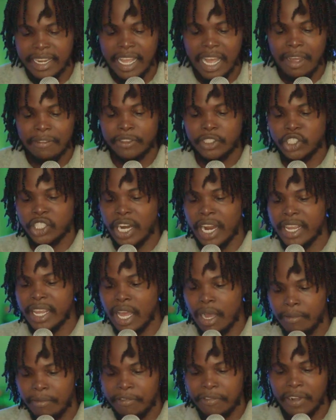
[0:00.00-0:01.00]
you have
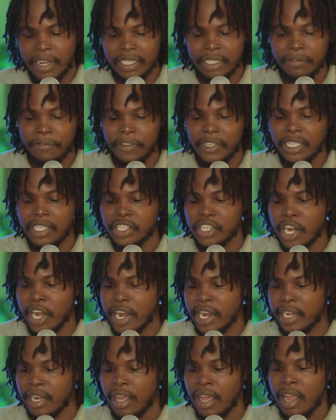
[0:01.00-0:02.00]
Triumphant
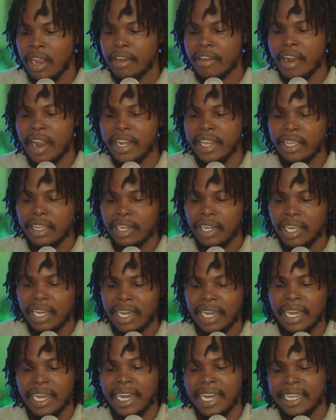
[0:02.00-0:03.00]
featuring
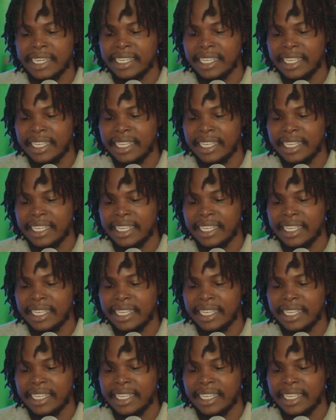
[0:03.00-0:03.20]
Chronicler and